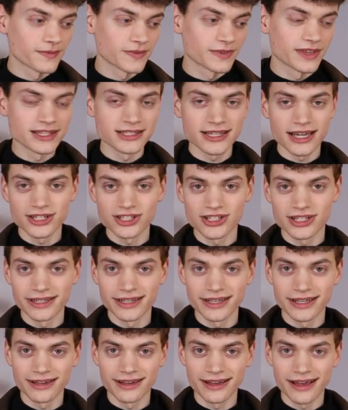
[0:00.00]
that's
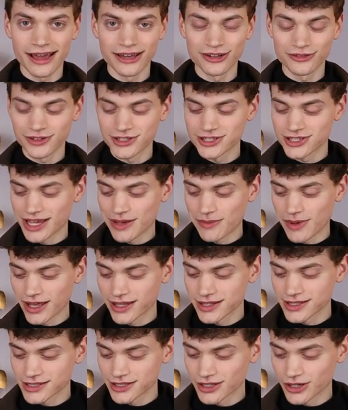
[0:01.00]
actually kind of the same
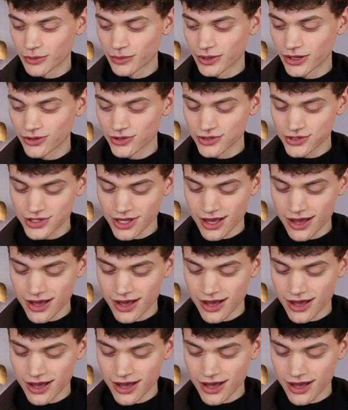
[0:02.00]
answer because